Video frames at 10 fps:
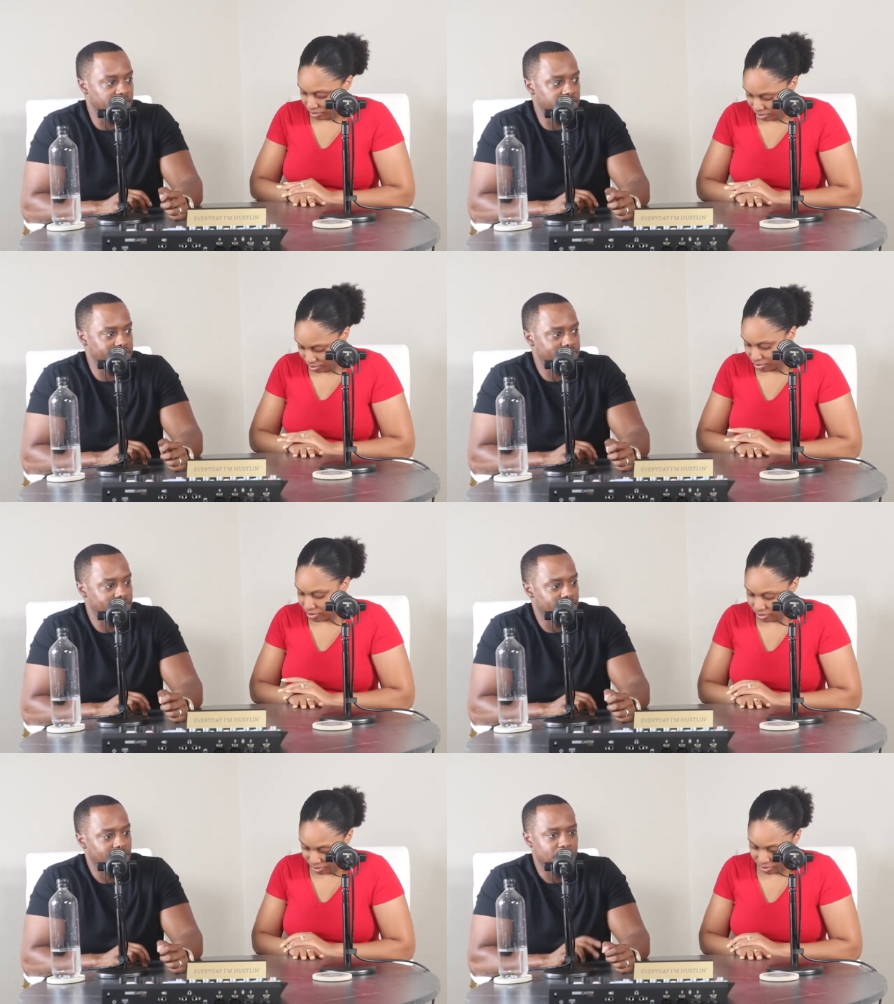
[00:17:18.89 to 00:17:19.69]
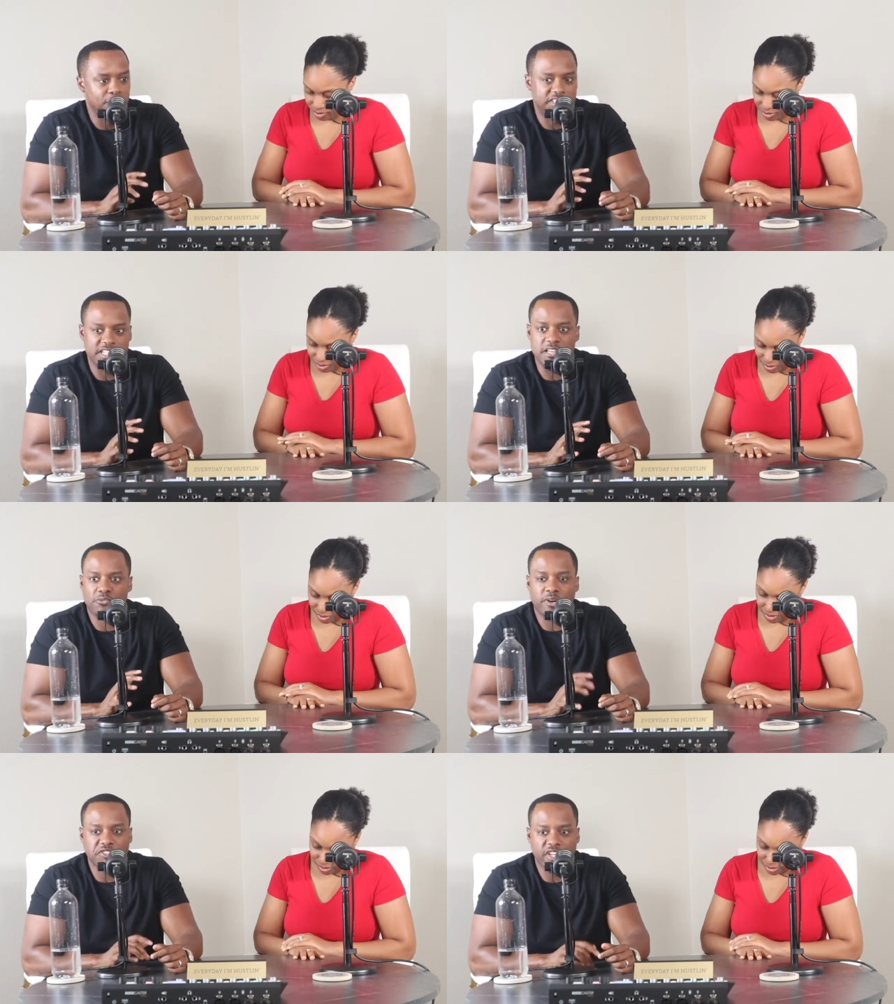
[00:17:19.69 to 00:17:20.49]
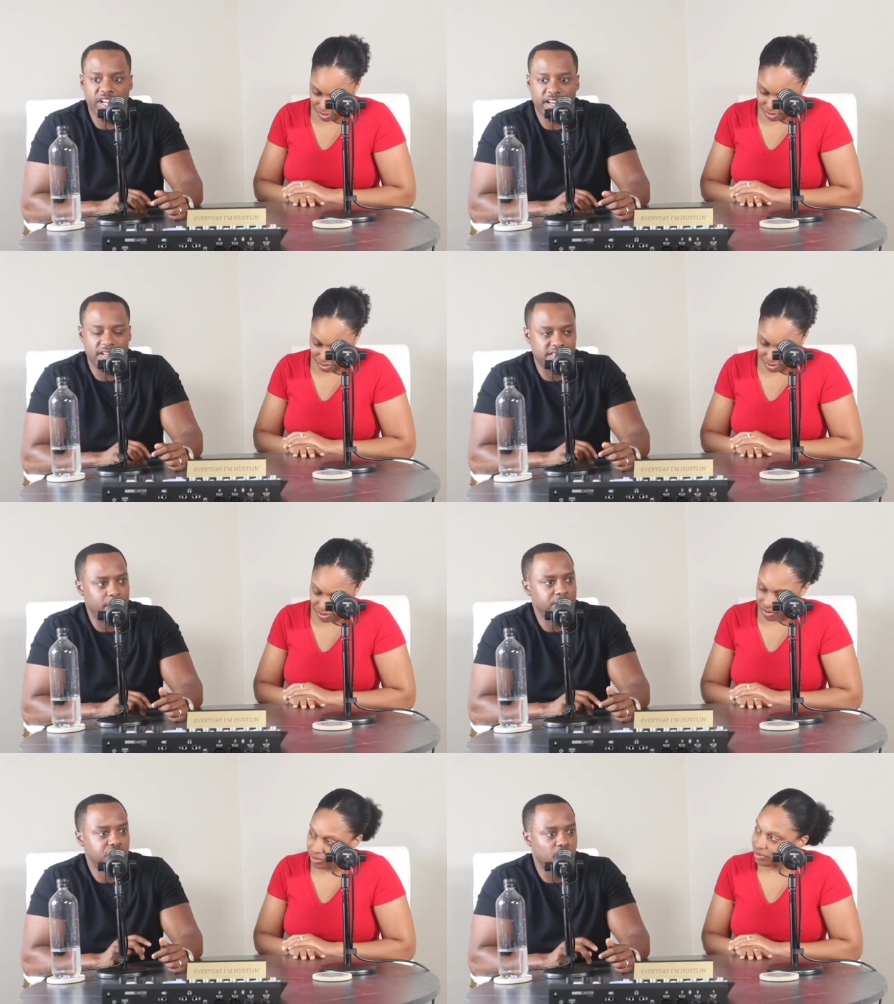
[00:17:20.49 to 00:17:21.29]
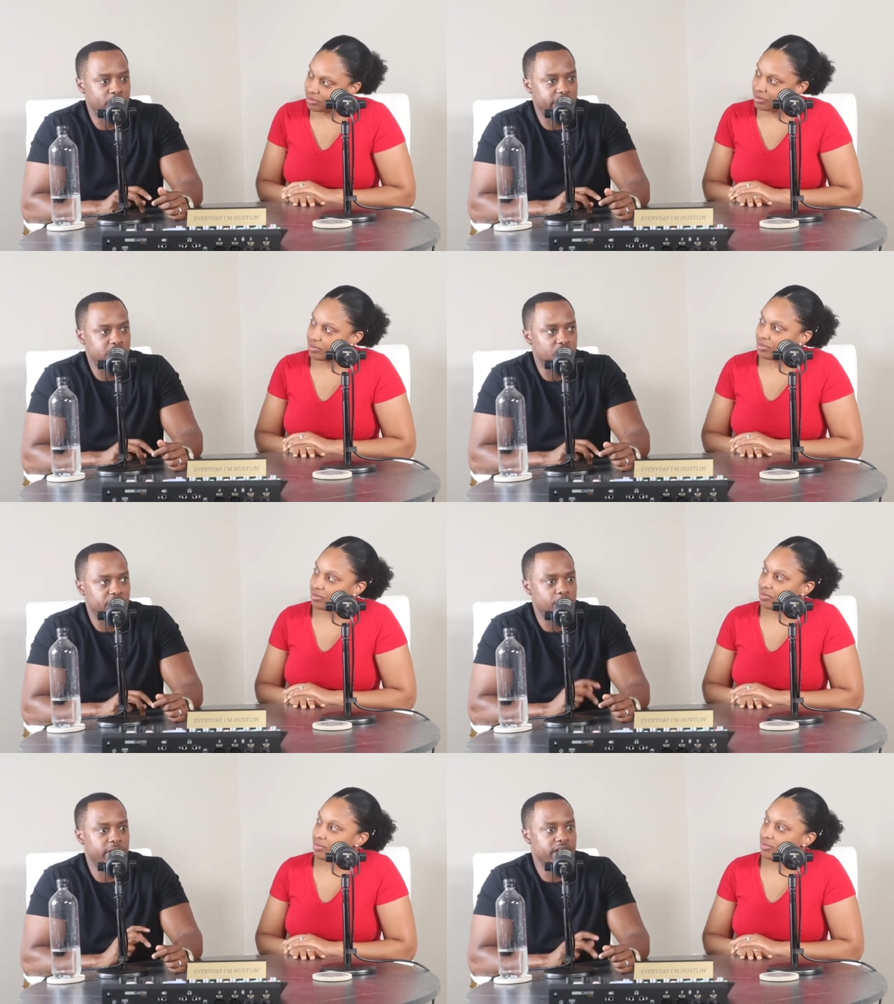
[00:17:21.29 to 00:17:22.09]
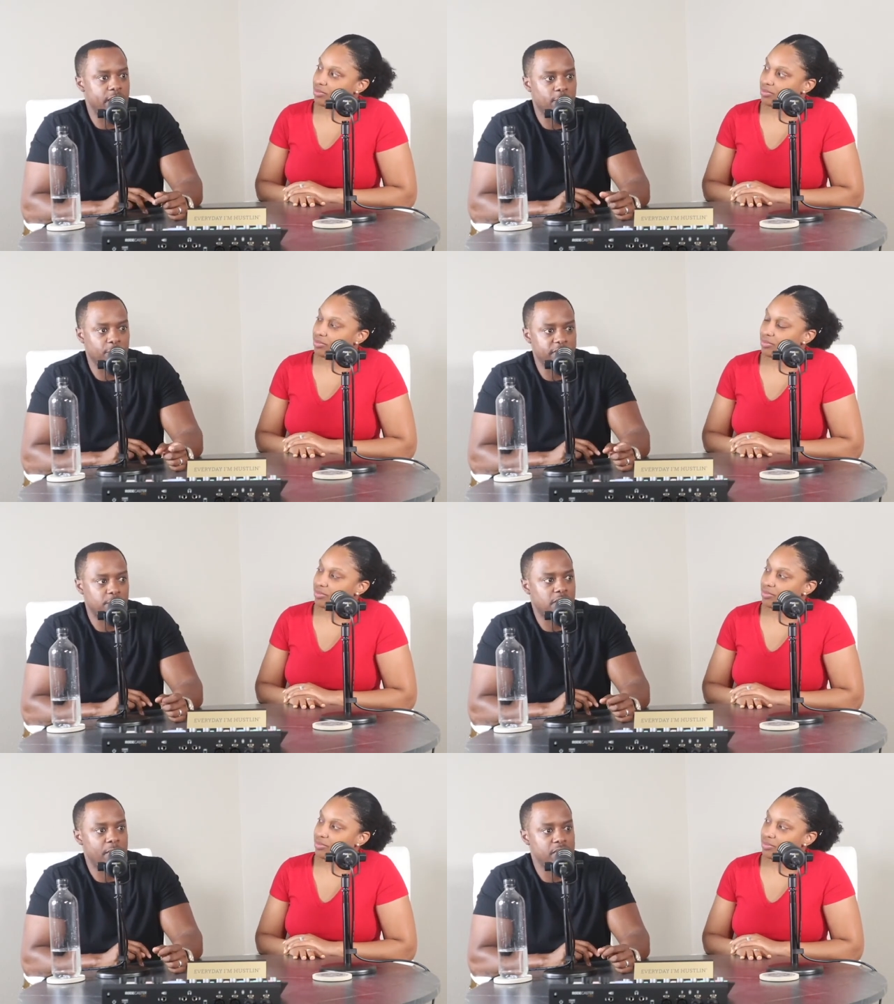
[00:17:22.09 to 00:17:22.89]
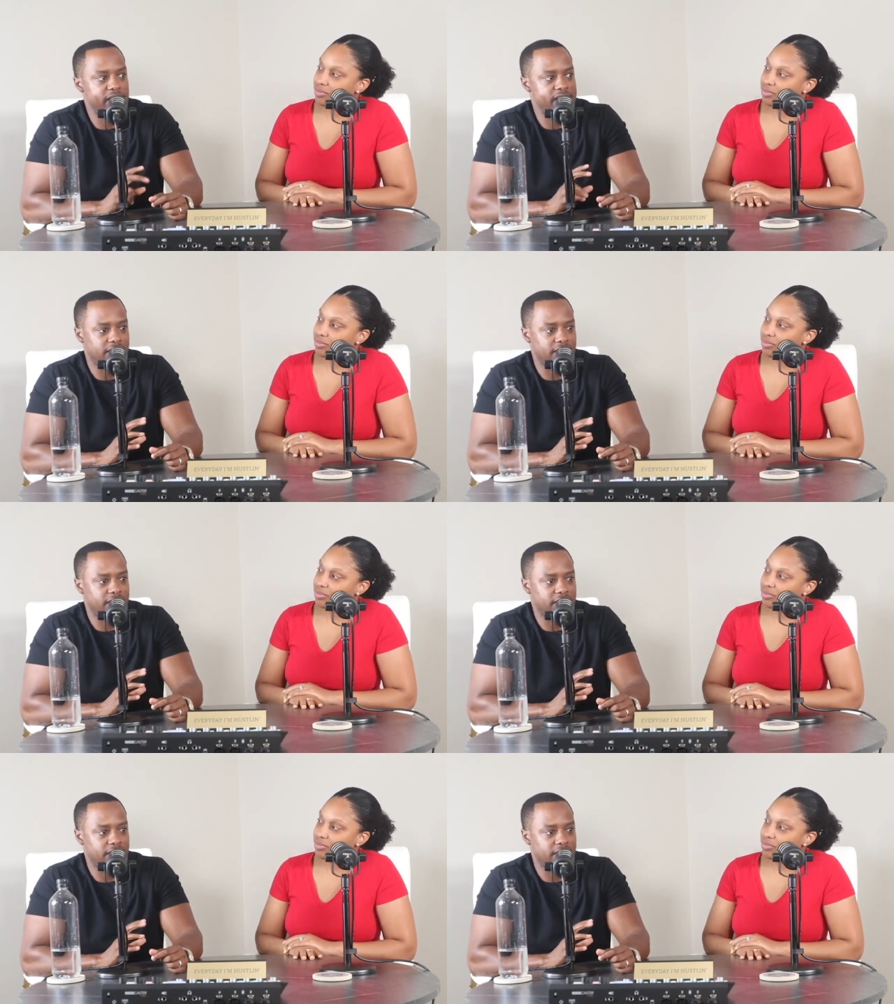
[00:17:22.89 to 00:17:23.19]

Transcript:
Speaker 1: leave, mm-hmm. which is frustrating because I'm sure we could go there, we could network, we could probably make.